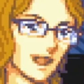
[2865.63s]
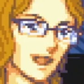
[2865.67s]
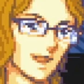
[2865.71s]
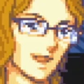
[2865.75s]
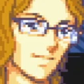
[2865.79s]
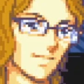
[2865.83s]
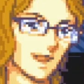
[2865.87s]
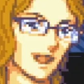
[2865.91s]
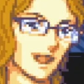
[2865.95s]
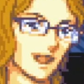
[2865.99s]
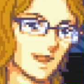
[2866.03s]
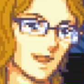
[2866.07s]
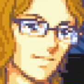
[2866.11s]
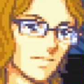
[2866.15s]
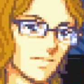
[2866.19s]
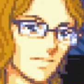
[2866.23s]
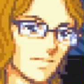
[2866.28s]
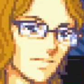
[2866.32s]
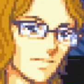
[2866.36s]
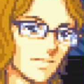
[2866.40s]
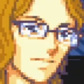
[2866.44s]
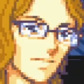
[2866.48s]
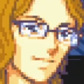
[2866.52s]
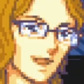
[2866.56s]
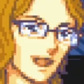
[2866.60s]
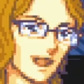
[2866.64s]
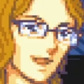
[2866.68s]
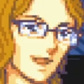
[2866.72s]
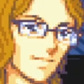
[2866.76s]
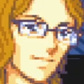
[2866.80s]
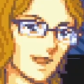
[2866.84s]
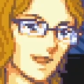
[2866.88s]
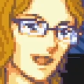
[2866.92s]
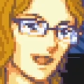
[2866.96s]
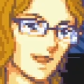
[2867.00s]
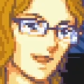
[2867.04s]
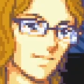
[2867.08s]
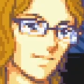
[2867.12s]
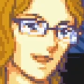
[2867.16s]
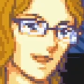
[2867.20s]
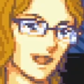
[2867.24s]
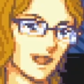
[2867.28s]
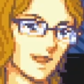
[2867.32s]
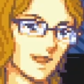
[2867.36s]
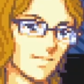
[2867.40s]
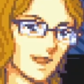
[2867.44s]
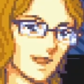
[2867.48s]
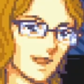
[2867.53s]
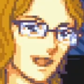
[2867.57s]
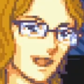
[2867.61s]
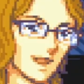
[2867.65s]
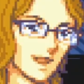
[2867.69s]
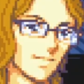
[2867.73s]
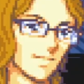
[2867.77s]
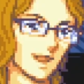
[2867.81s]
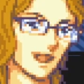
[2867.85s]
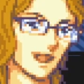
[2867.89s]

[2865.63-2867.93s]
So yeah, really cool game. Would